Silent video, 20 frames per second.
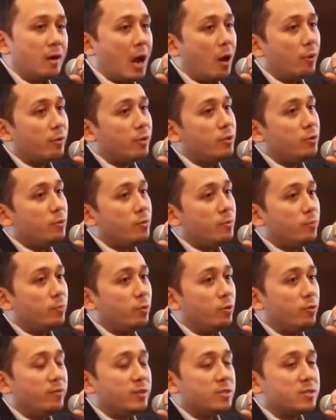How can you
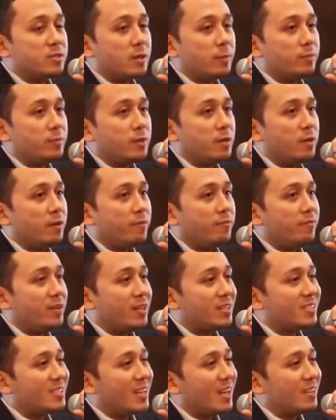improve in something if
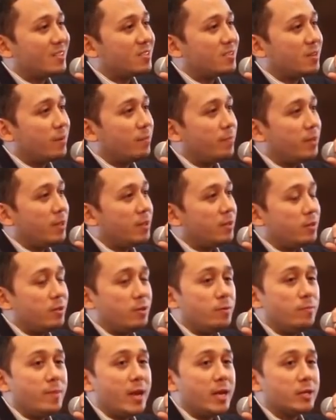it's not something that
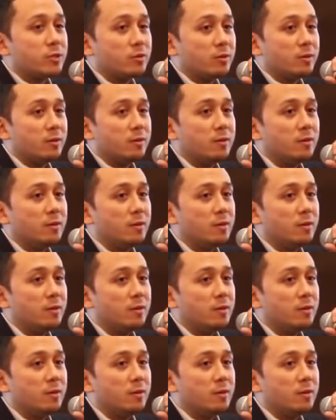you measure?